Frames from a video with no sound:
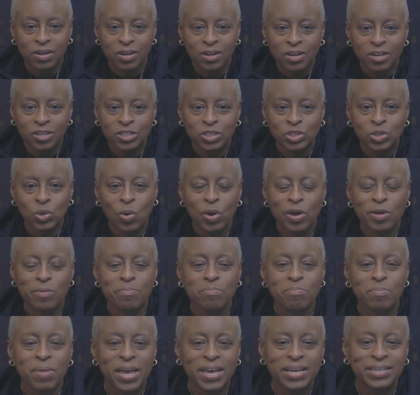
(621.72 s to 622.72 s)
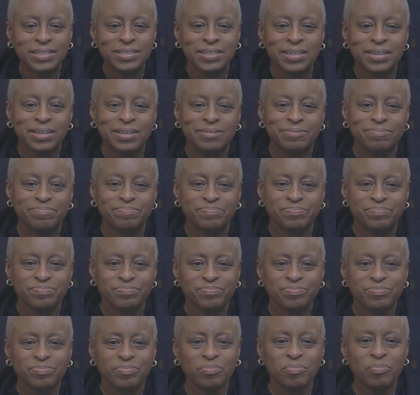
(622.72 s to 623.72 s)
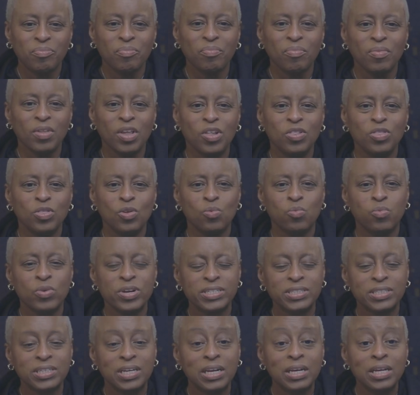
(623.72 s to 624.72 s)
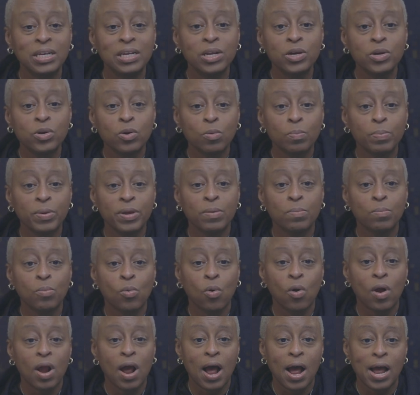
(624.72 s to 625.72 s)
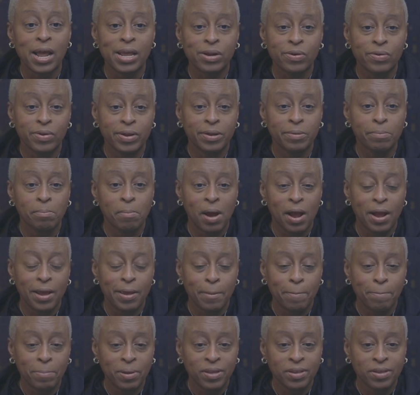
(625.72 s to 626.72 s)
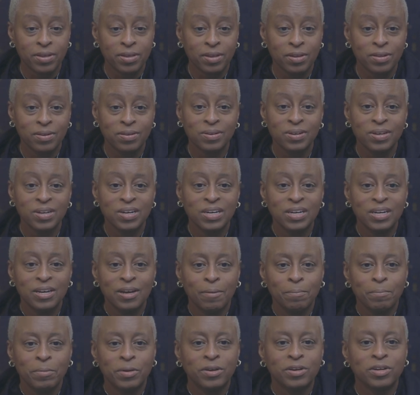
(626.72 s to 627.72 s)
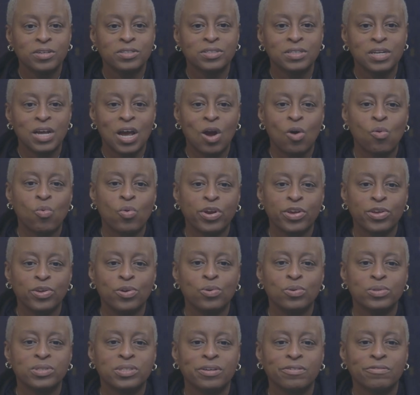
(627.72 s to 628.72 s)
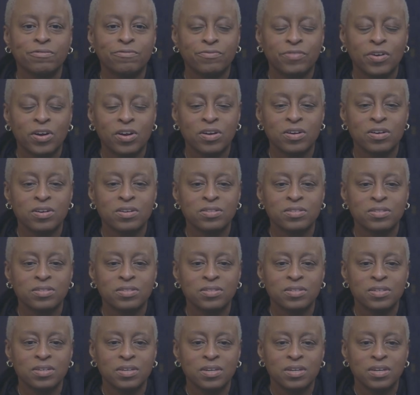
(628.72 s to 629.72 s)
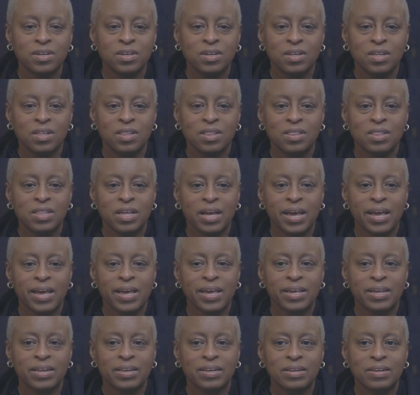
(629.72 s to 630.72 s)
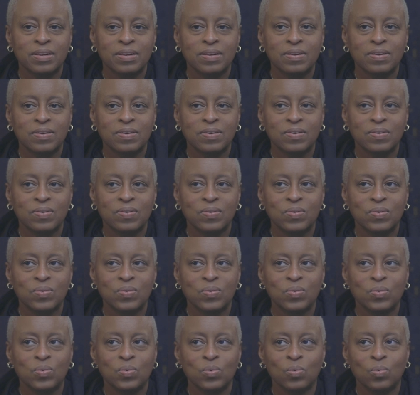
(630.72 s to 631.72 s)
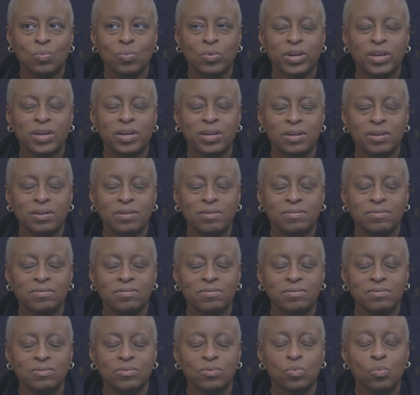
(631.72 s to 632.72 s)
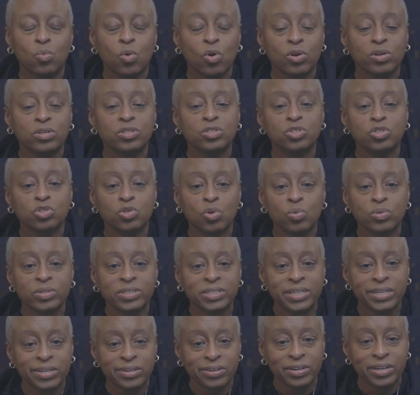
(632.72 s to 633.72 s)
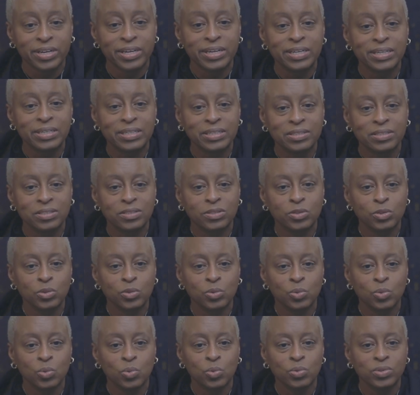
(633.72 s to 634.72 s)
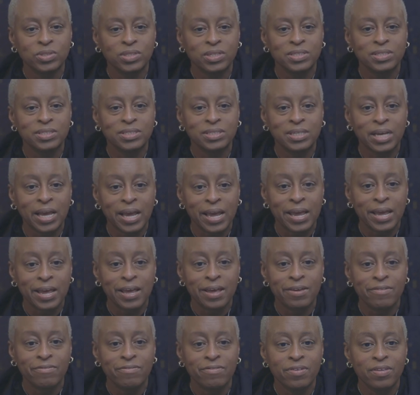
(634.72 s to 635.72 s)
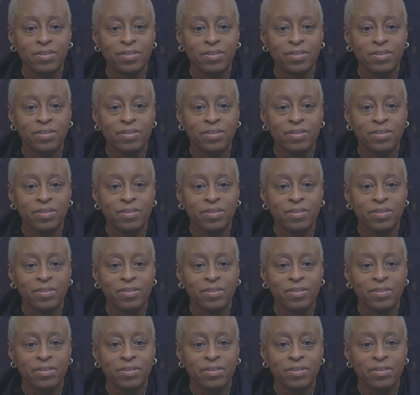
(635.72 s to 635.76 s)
So it makes the risk a little bit more higher, in my opinion, because now we're using funds that we worked so dearly to save